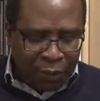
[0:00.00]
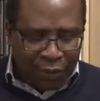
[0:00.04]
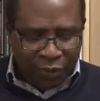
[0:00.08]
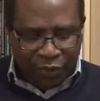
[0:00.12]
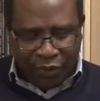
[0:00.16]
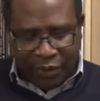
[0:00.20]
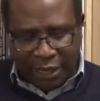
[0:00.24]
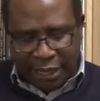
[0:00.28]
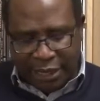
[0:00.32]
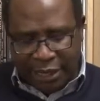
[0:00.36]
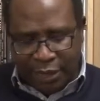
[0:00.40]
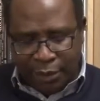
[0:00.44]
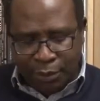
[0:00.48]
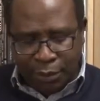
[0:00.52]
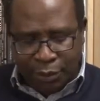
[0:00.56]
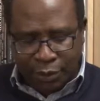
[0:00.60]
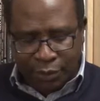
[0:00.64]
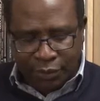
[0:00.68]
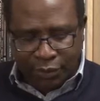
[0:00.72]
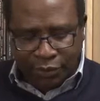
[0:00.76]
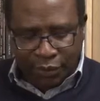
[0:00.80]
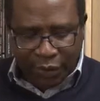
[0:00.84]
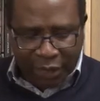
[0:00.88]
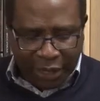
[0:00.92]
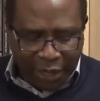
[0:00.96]
but
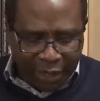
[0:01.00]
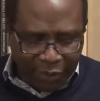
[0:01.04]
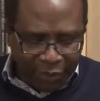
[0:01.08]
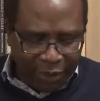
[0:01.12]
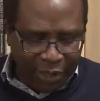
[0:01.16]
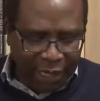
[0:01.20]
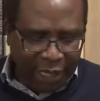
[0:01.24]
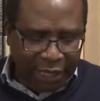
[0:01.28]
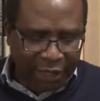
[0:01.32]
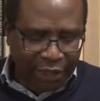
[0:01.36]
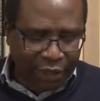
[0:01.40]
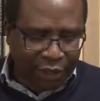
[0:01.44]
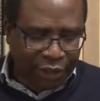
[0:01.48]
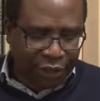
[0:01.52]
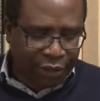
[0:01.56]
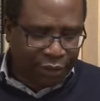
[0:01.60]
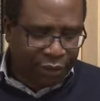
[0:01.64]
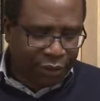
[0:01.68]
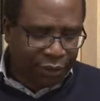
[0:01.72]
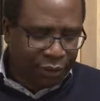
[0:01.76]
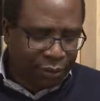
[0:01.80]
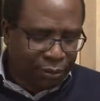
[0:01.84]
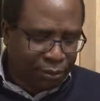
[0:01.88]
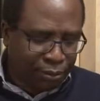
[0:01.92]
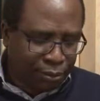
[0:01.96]
flexible, forgiving
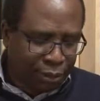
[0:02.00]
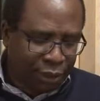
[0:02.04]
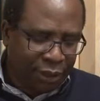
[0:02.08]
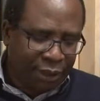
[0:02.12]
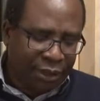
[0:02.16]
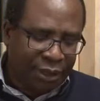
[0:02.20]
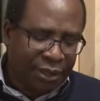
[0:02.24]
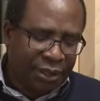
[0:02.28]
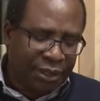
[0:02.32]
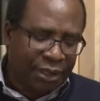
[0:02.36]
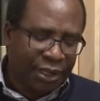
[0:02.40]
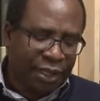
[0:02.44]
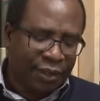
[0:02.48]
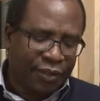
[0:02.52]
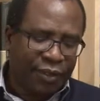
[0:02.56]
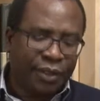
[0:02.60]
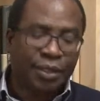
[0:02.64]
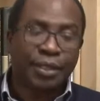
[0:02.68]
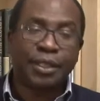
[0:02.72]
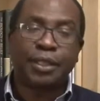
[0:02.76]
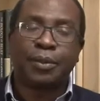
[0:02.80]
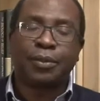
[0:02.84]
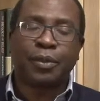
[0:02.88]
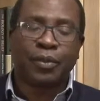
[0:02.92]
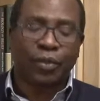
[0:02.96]
attitude, building
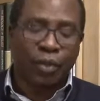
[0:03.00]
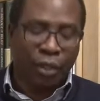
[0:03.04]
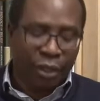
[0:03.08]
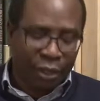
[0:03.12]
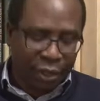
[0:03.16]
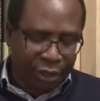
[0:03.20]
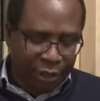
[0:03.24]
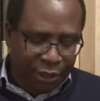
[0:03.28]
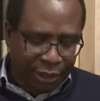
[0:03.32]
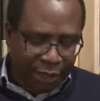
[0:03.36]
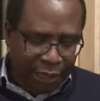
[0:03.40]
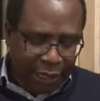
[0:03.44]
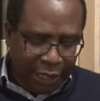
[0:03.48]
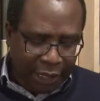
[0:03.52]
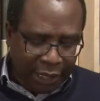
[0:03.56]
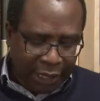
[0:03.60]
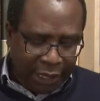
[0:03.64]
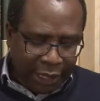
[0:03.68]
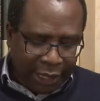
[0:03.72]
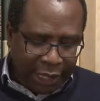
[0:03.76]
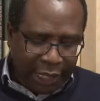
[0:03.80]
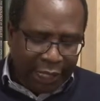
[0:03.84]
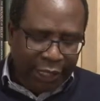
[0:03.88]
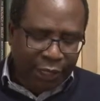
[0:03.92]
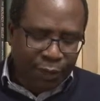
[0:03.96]
self-esteem of others,
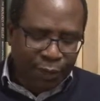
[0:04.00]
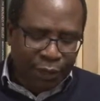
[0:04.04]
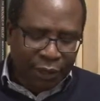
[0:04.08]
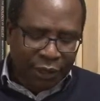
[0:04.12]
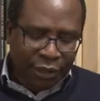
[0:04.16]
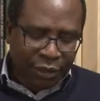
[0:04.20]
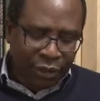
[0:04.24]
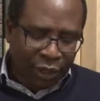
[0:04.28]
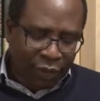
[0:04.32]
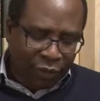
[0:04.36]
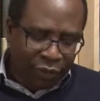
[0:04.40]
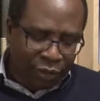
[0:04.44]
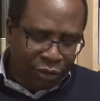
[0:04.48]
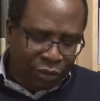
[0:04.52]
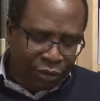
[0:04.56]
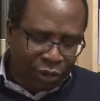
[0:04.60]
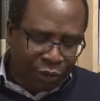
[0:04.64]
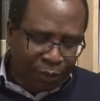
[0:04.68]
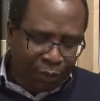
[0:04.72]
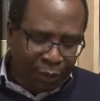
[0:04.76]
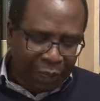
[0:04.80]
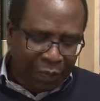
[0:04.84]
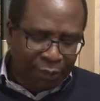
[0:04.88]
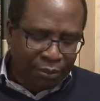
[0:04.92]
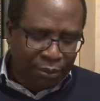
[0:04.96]
express love and
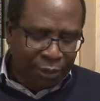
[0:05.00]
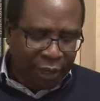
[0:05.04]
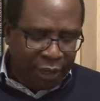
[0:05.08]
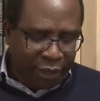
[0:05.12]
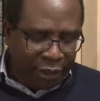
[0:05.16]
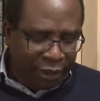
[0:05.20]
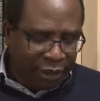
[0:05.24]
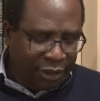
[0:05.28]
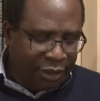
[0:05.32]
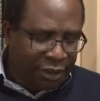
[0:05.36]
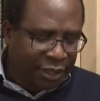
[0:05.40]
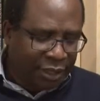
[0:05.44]
respect, meals